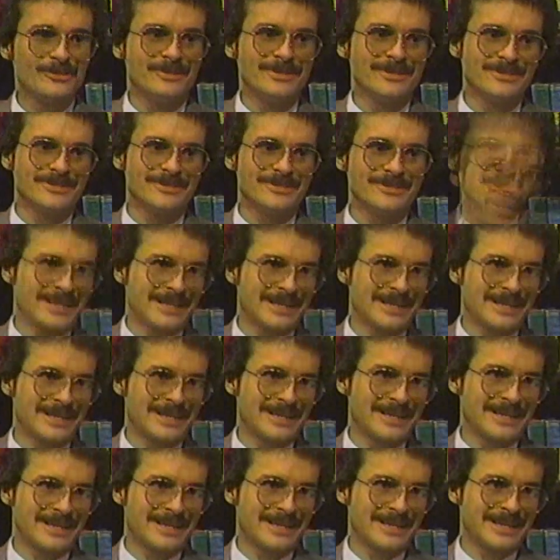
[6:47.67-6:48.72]
and there's time, you know,
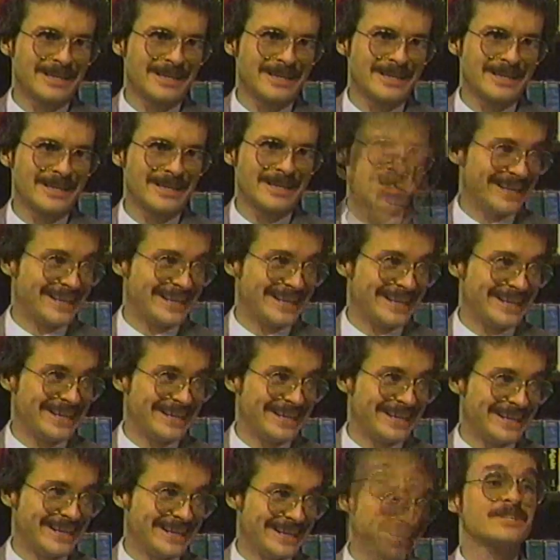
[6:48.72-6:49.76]
and big clients come
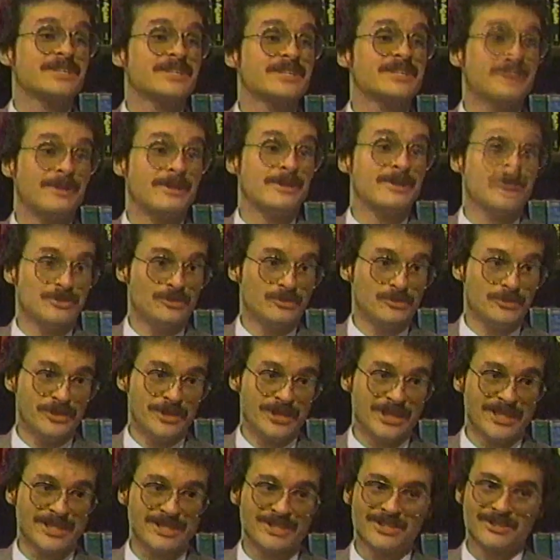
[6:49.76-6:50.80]
to you and say, I want you to do
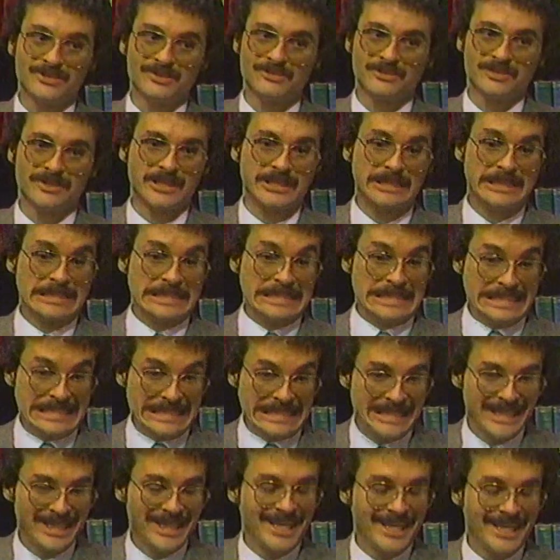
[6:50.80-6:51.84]
this, and you say,
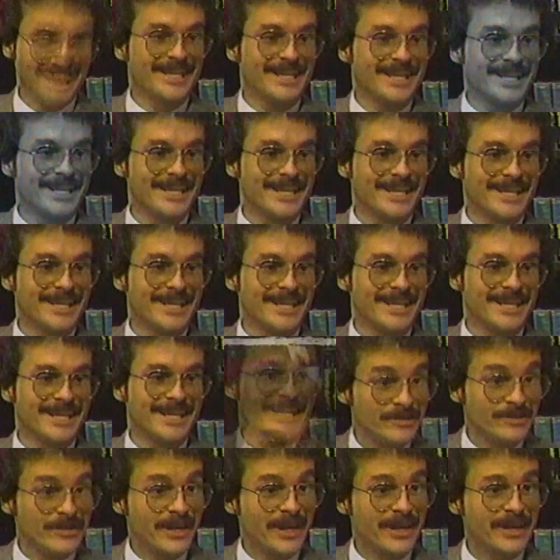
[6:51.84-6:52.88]
I can't
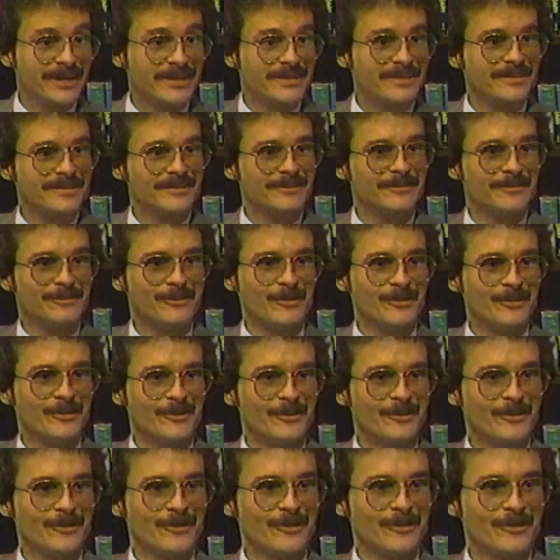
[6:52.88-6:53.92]
do that for mm-hmm.
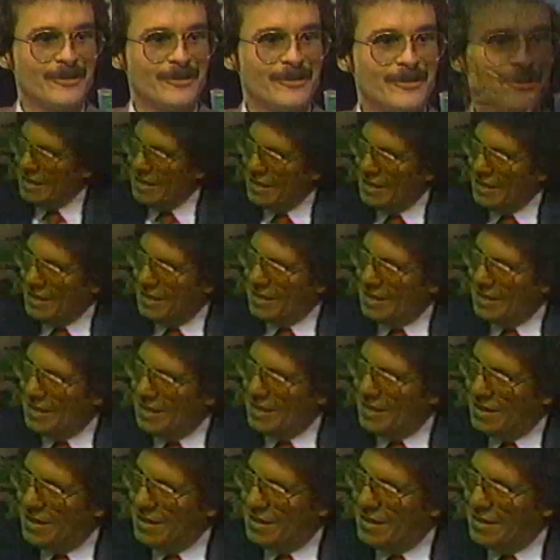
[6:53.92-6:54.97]
you. And
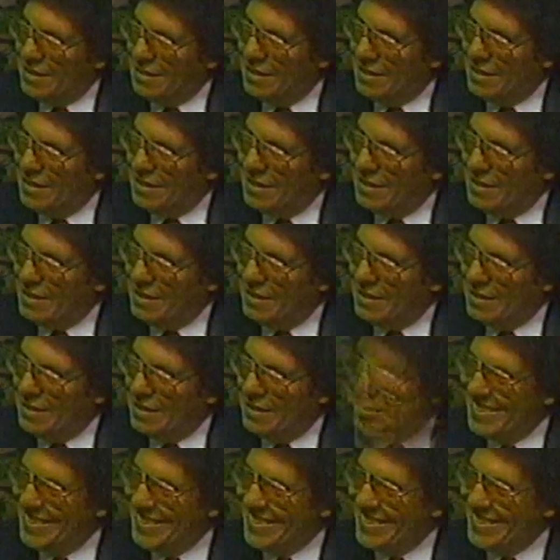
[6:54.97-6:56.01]
you think, uh, you
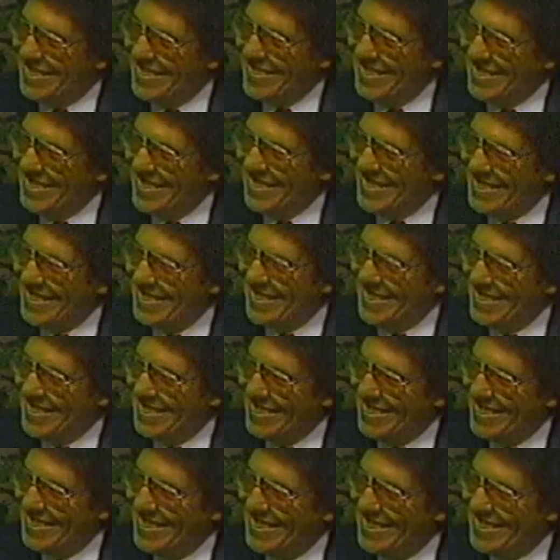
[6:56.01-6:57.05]
know, is, and, but the
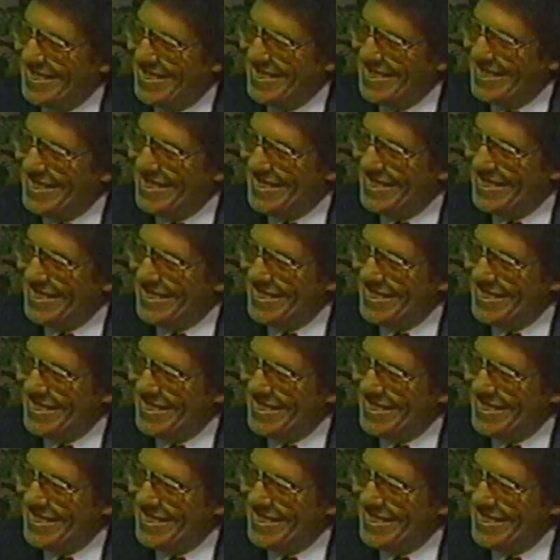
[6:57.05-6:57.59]
Lord the